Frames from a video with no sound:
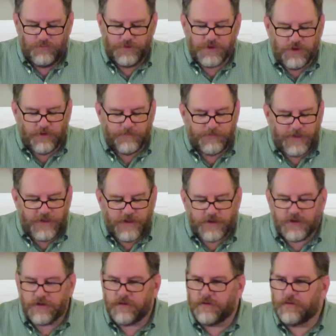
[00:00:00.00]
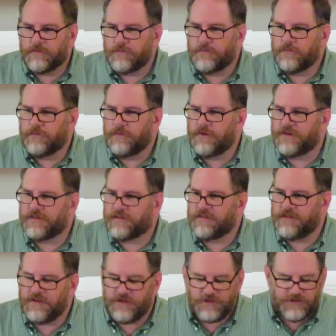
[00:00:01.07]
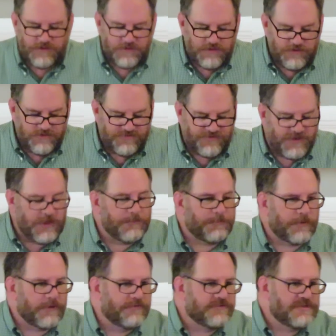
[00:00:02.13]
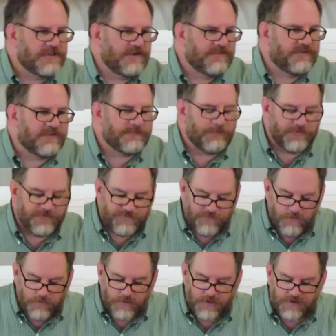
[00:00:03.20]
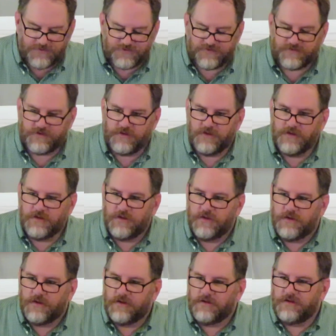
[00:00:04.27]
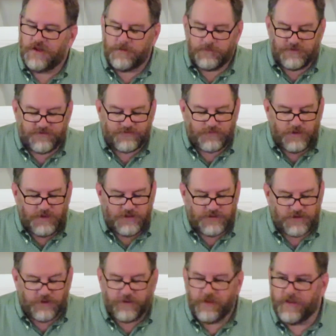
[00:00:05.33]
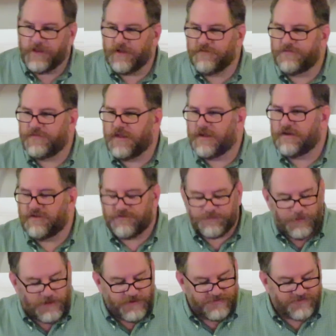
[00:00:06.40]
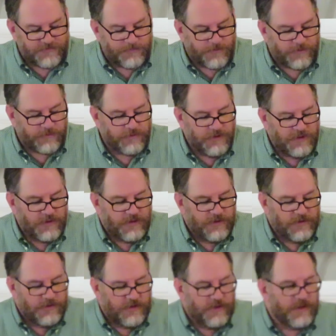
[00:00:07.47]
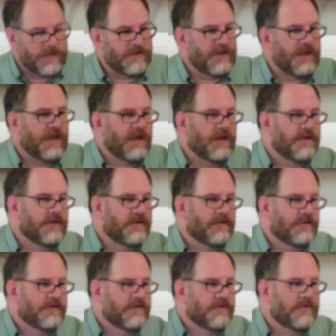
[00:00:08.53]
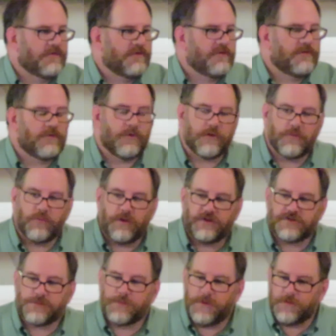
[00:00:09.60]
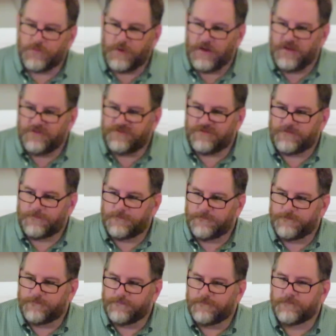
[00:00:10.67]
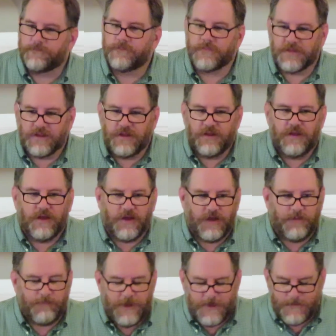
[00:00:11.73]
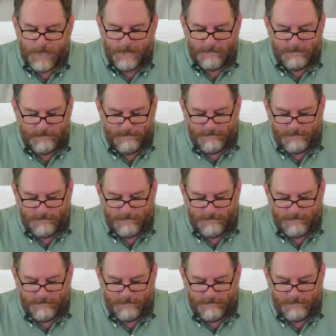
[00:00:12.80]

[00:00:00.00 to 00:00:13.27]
We go about it with the example of Jesus before us, demonstrating the love that is possible at the end toward which we race. Amen.